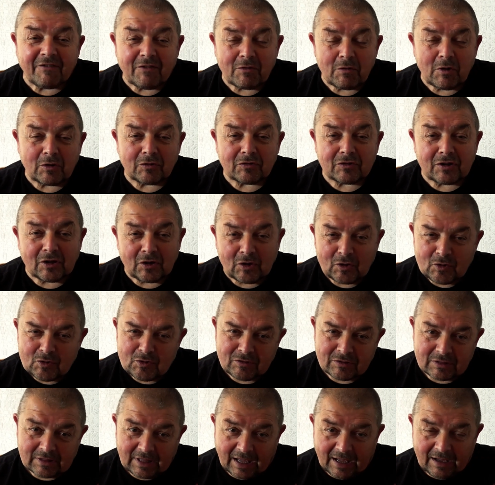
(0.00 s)
want to
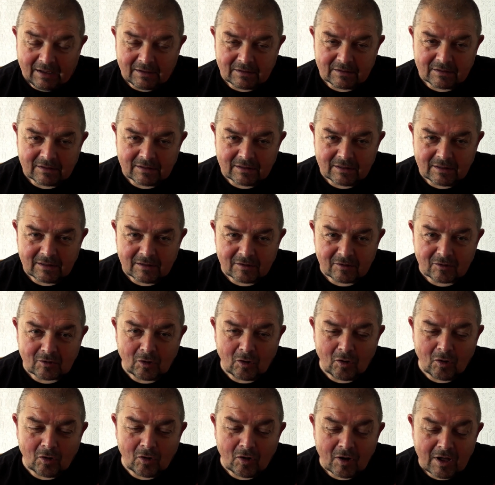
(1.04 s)
lose that.
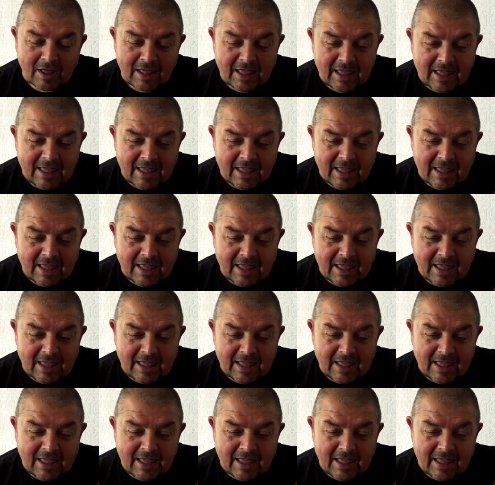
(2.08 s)
So